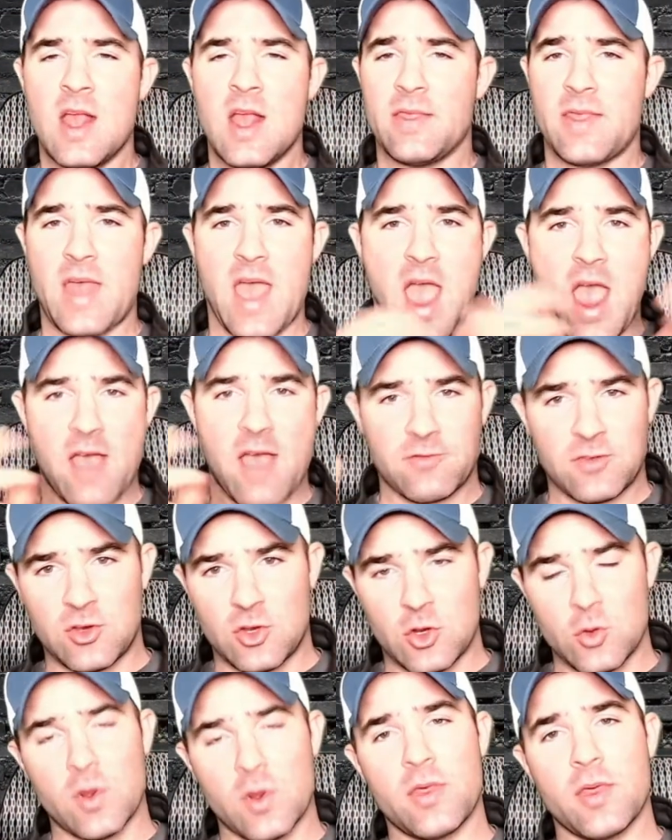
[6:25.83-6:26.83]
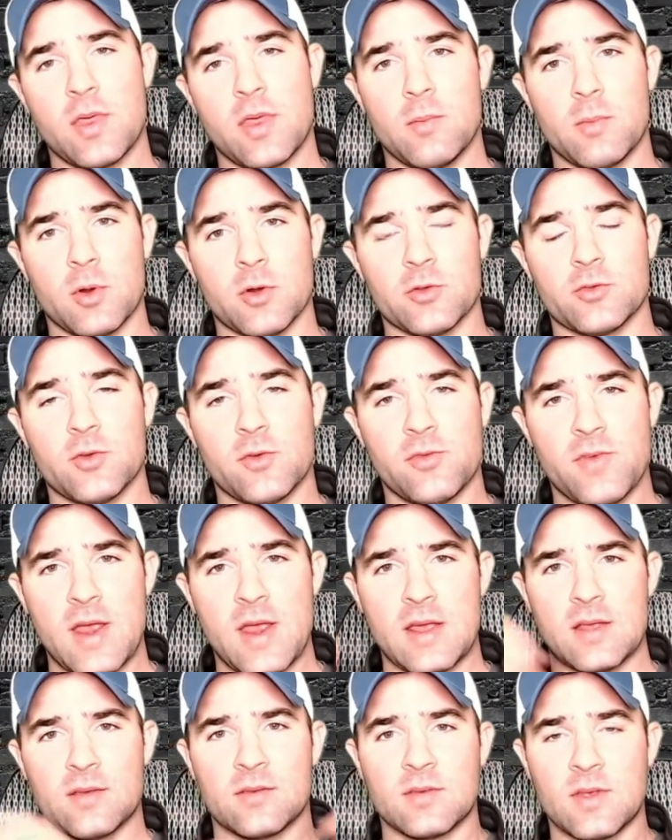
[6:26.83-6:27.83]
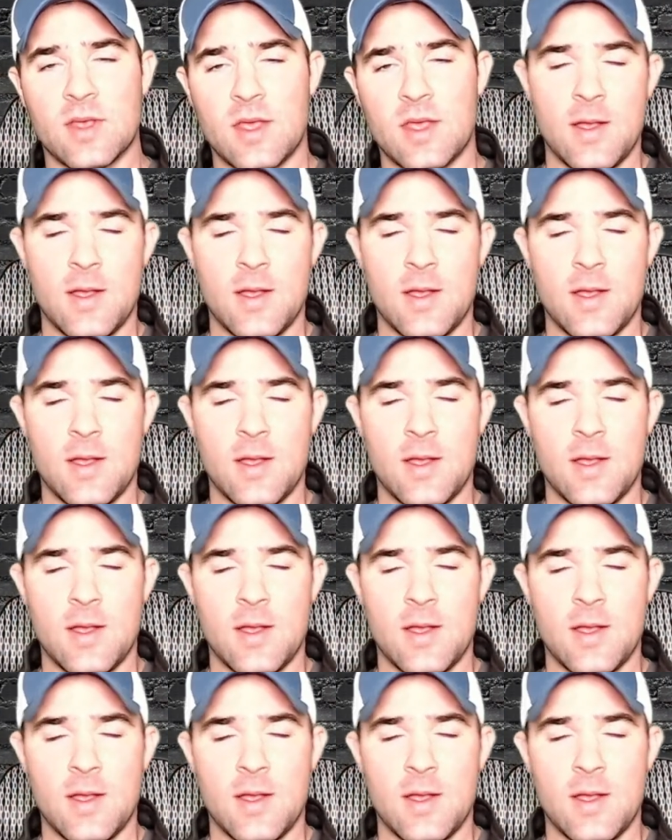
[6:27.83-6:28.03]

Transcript: that have to do with personal finance.